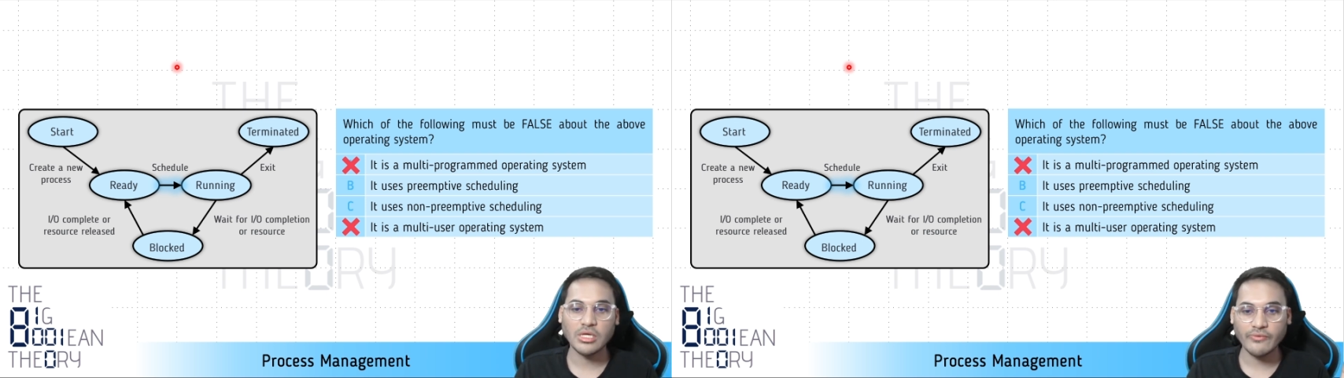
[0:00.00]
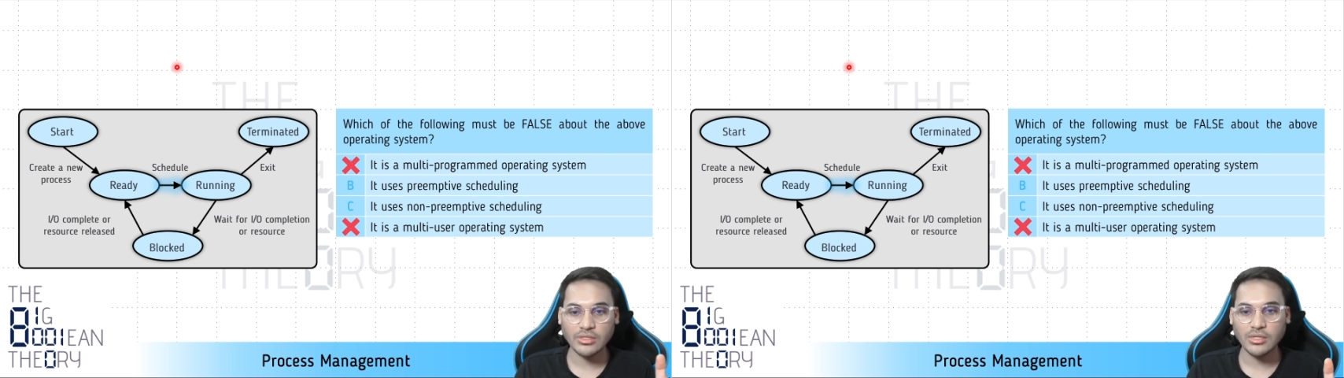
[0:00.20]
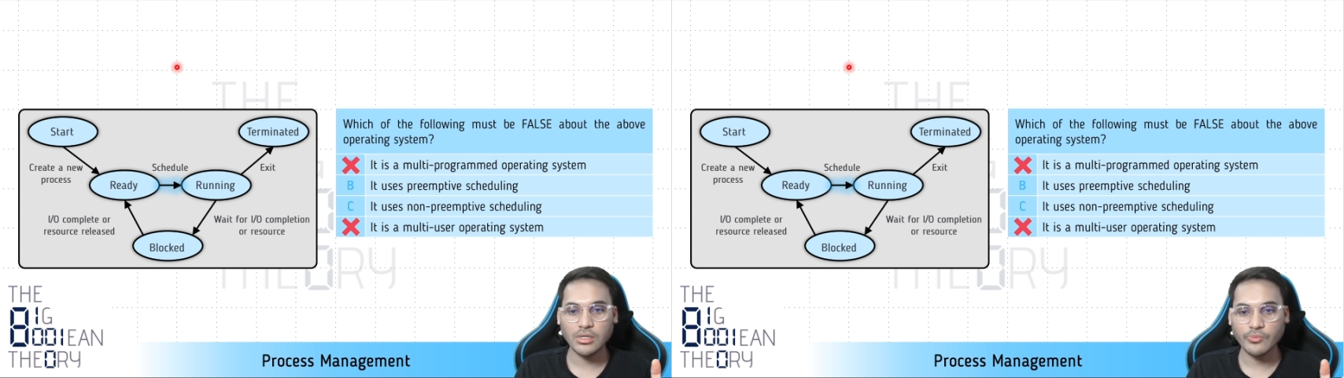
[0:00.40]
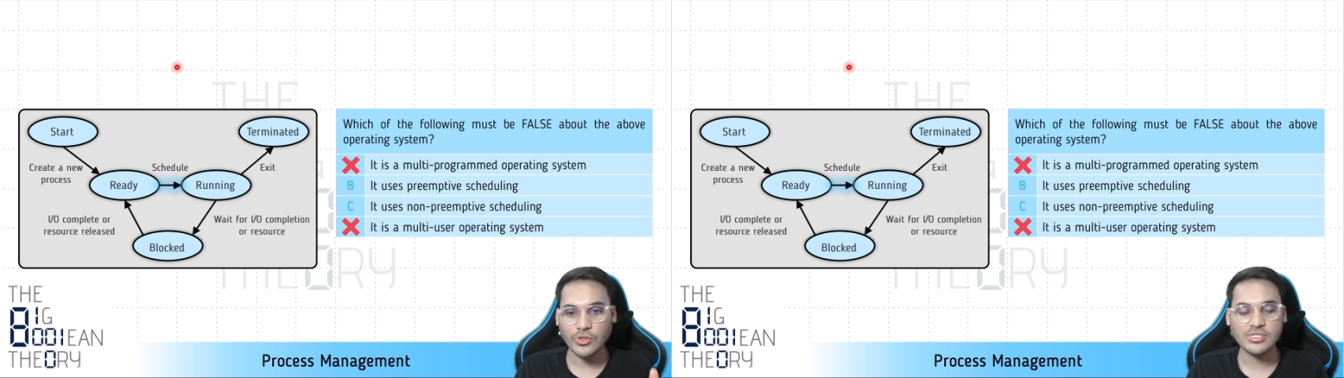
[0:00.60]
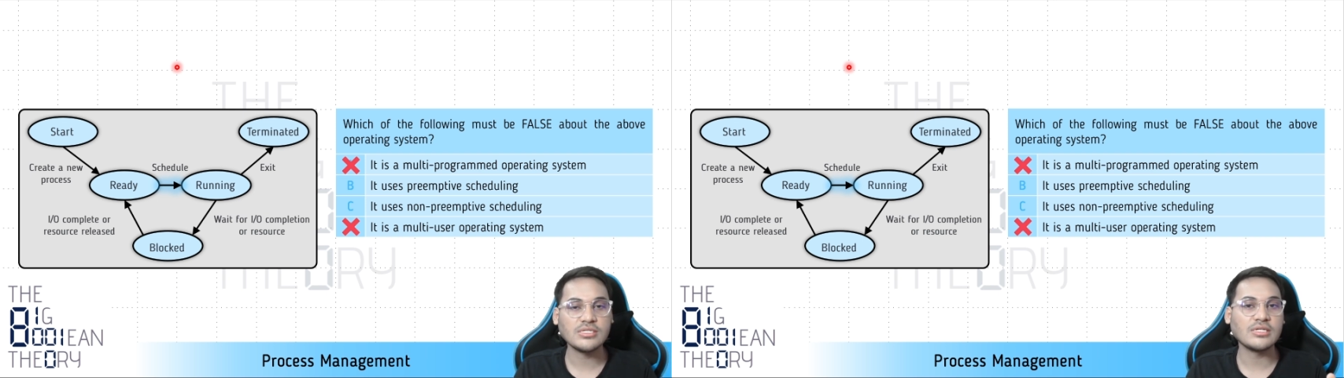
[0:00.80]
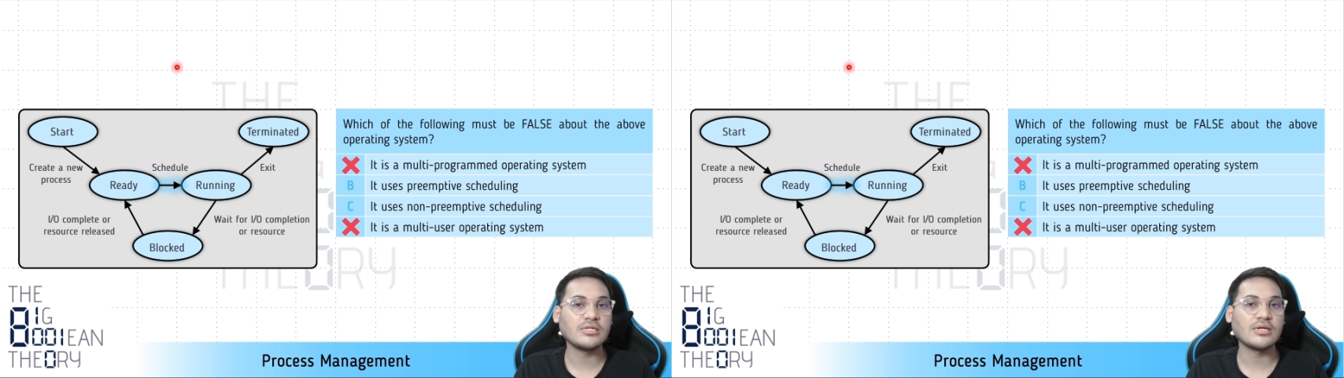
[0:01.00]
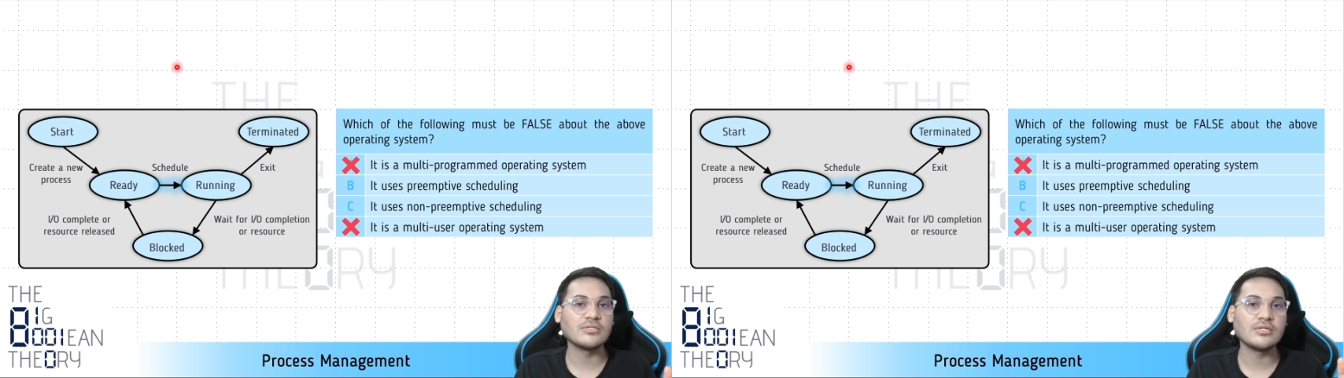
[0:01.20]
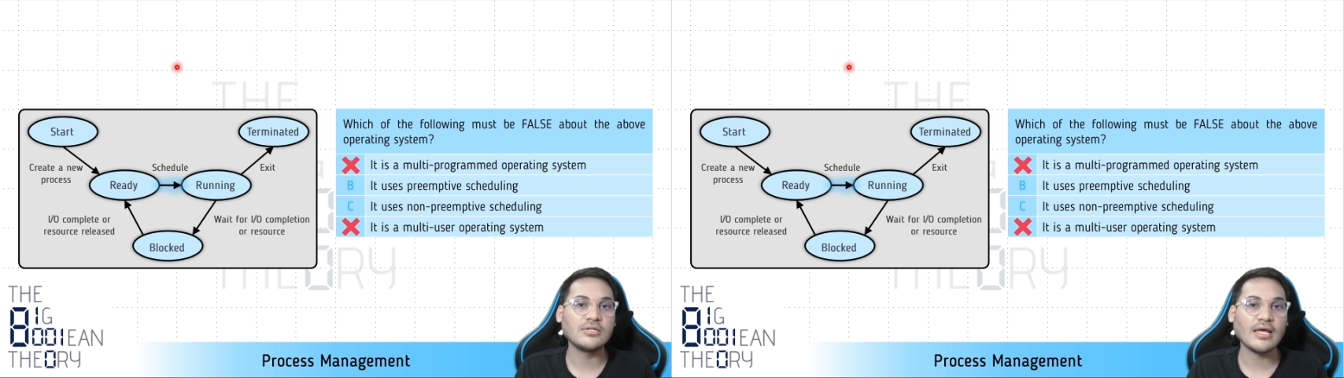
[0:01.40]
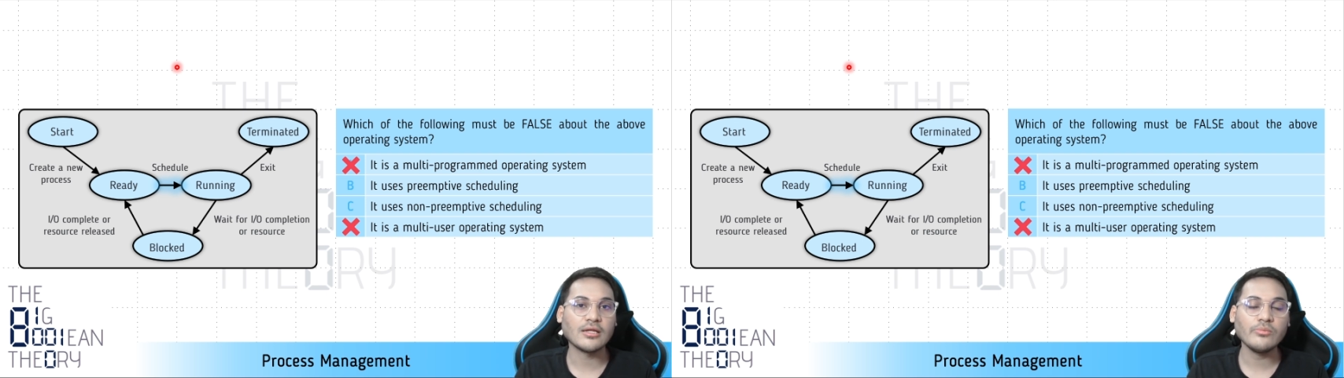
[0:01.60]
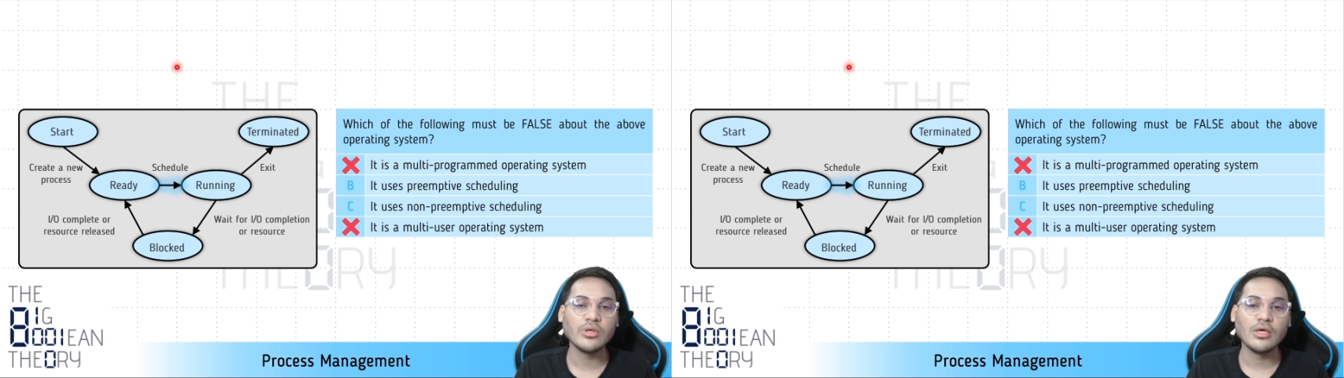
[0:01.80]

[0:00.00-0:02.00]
given the process state transition diagram,